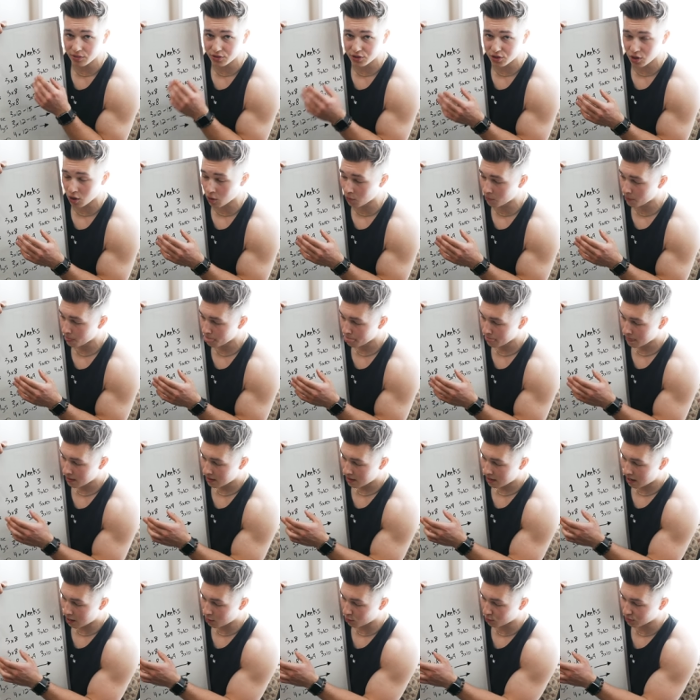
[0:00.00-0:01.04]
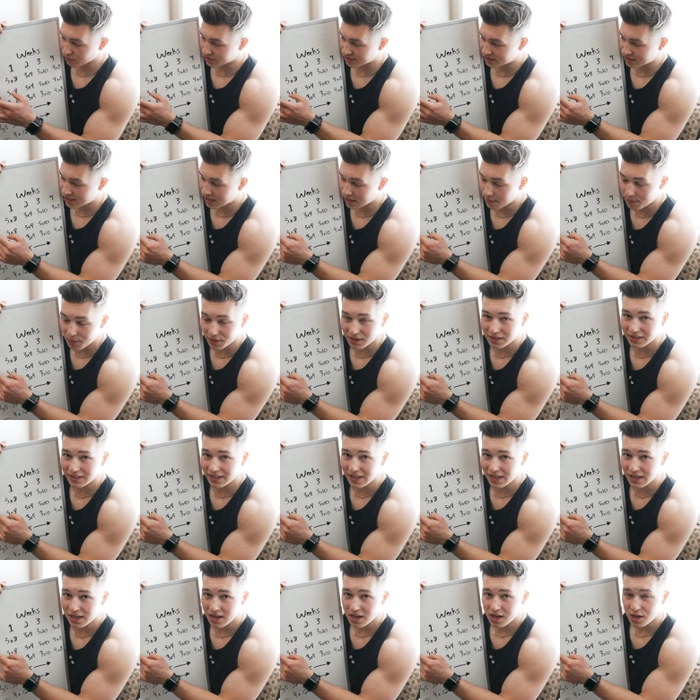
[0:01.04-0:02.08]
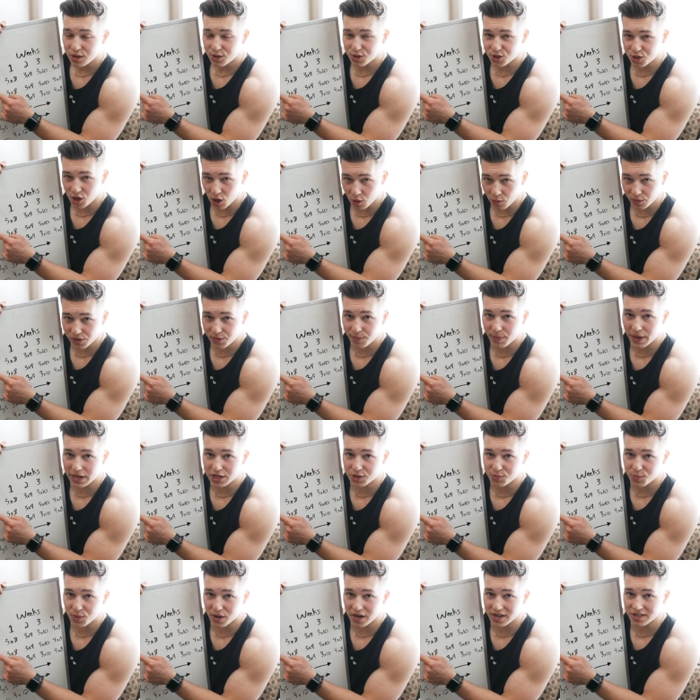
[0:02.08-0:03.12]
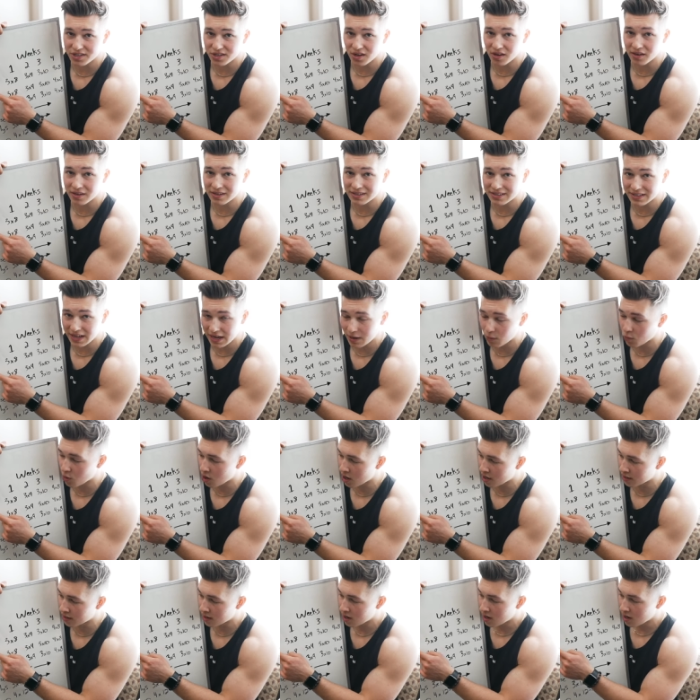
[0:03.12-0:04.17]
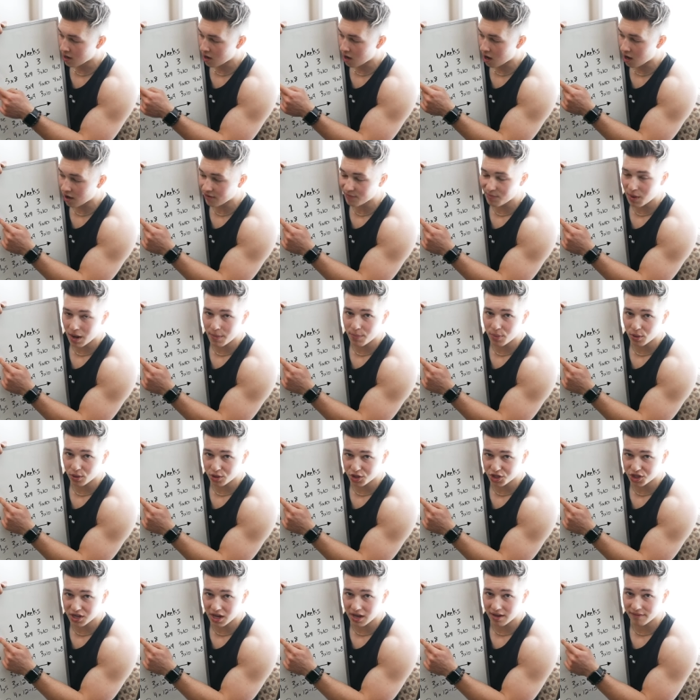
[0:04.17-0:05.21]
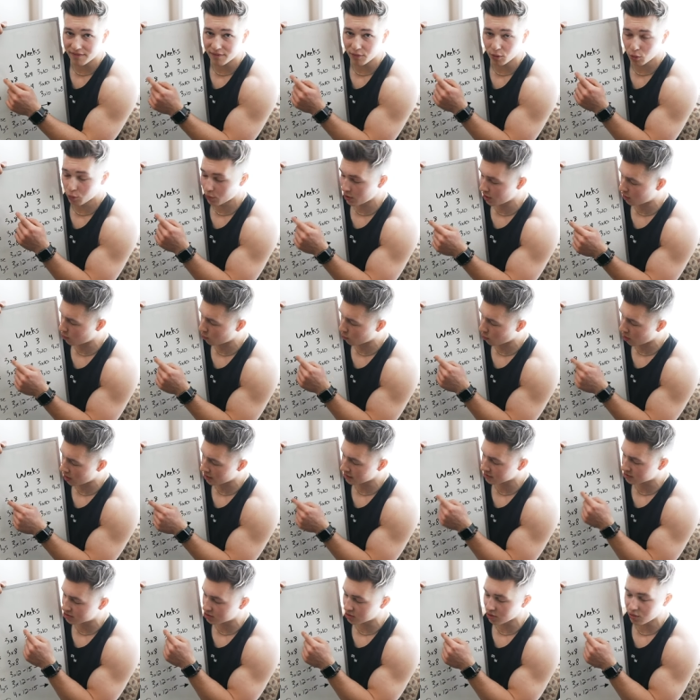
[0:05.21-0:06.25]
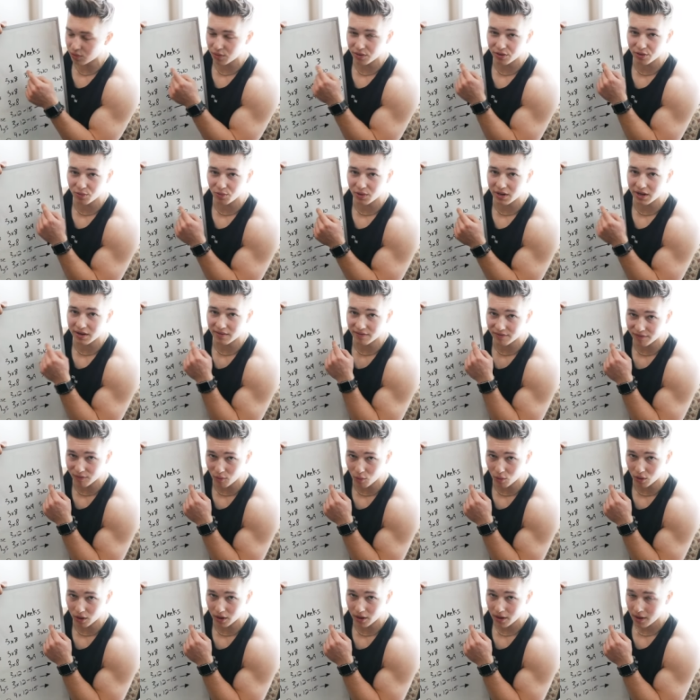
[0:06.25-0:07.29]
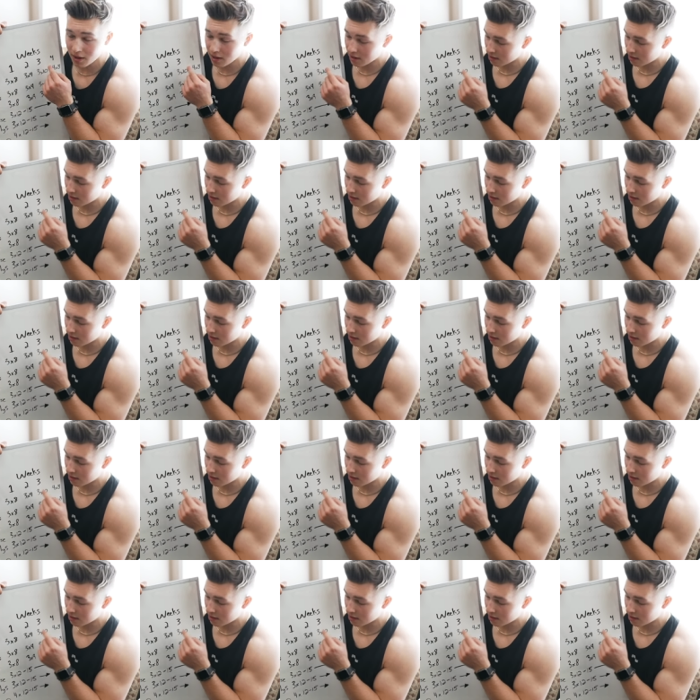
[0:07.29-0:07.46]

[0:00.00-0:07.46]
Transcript: So I will typically start with the bench press on day one of my push day for week one, two, three, and four.